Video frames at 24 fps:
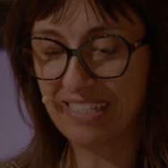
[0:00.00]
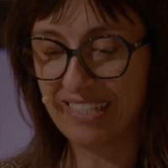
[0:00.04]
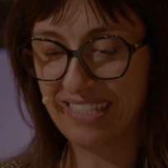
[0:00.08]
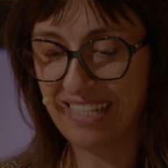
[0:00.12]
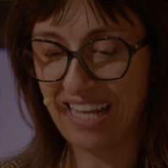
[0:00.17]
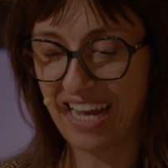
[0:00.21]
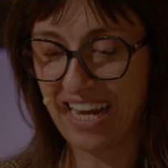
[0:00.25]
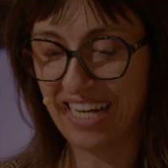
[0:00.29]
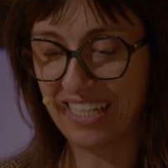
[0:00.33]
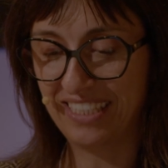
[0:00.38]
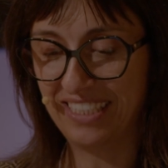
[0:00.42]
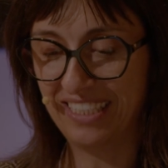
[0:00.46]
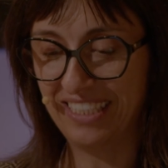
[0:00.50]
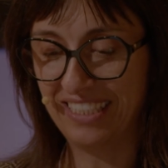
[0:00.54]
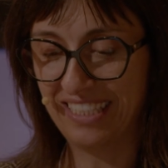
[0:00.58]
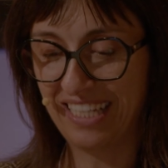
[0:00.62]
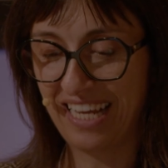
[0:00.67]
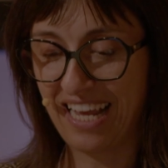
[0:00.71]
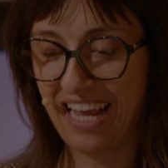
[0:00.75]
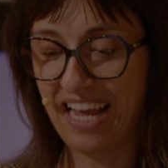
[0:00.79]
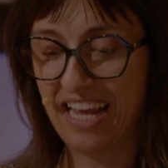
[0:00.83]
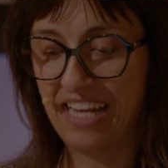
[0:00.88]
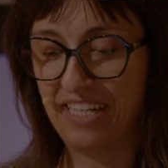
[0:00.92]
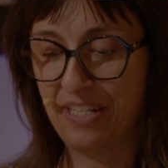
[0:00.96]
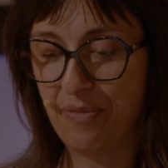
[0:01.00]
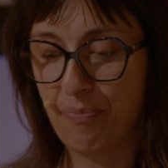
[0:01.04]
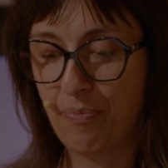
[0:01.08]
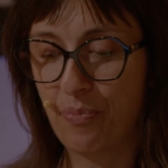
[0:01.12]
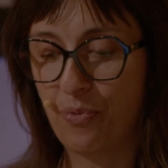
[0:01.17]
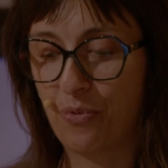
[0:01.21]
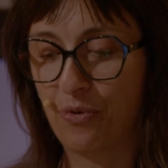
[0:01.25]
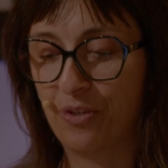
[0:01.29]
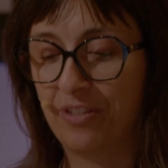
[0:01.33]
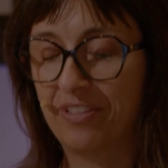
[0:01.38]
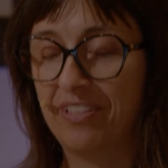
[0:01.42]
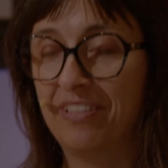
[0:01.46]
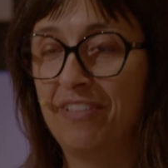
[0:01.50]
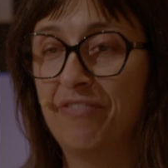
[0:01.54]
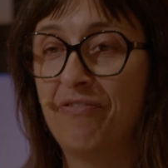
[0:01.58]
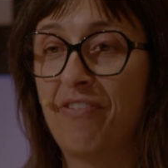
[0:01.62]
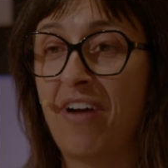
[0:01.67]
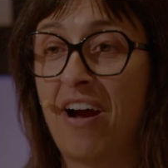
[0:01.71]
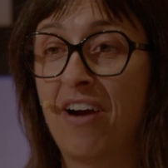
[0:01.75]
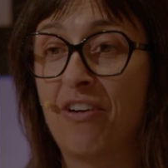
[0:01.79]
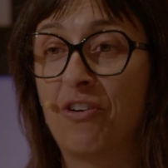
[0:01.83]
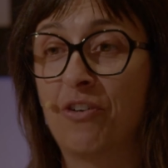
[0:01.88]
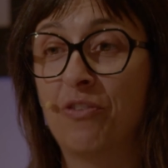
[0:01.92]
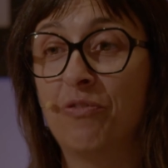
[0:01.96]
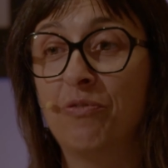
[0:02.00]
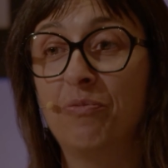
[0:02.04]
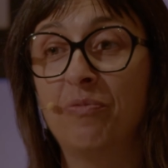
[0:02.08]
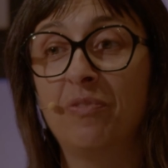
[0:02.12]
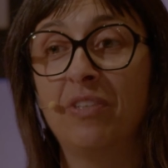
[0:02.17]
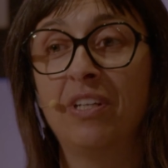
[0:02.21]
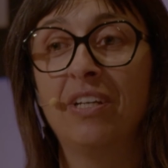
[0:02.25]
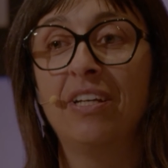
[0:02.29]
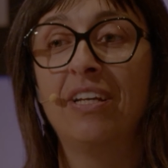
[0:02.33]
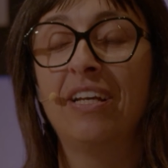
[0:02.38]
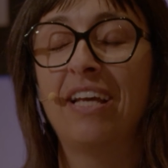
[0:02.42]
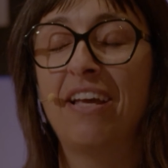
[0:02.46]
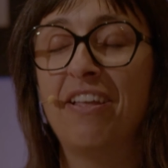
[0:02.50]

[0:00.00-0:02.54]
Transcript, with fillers: exciting and important environment